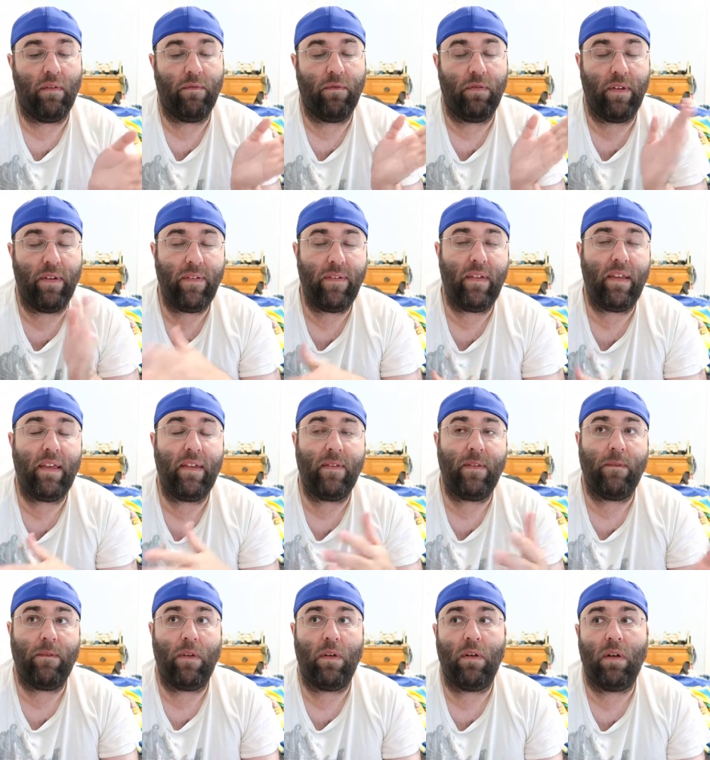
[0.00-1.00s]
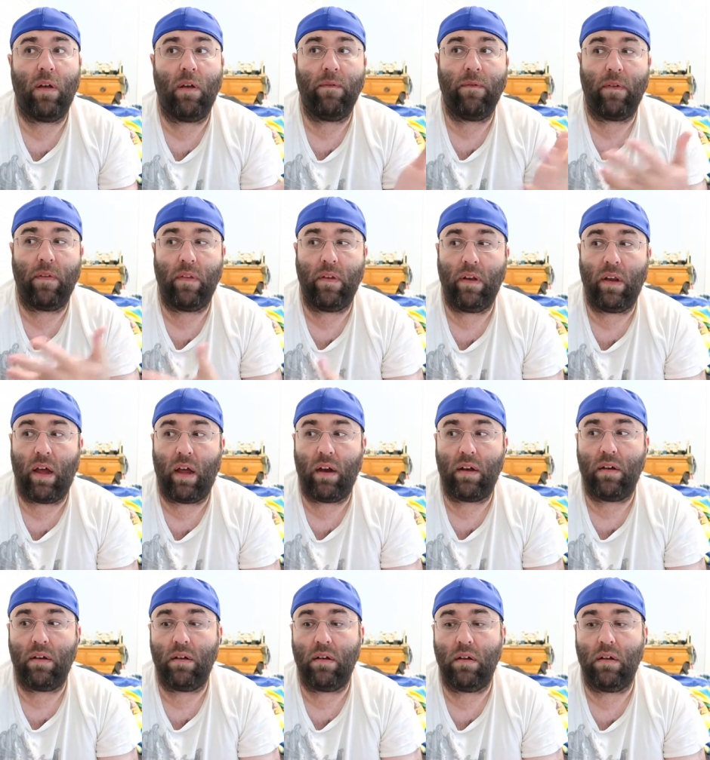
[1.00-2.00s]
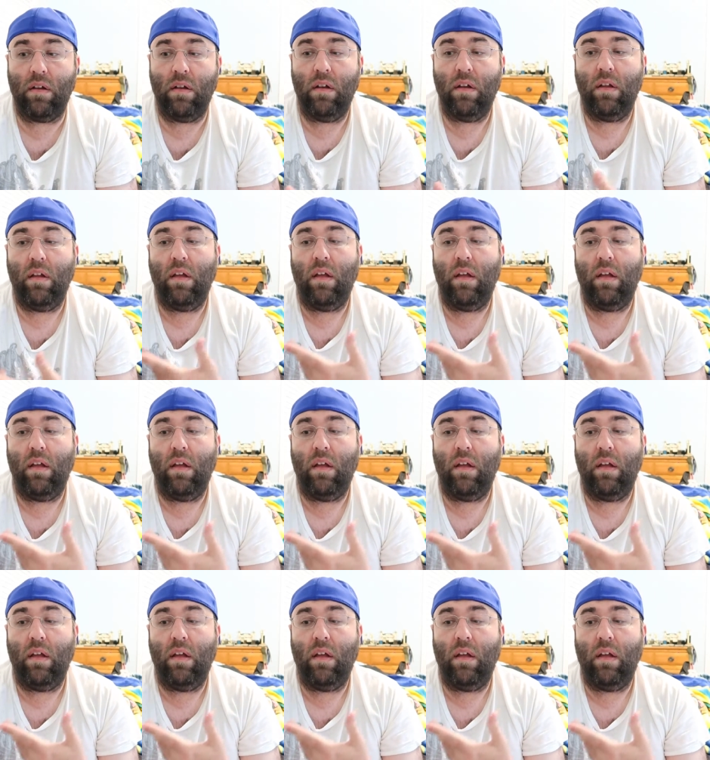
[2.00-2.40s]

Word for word: Felicity gets a phone call from the doctor,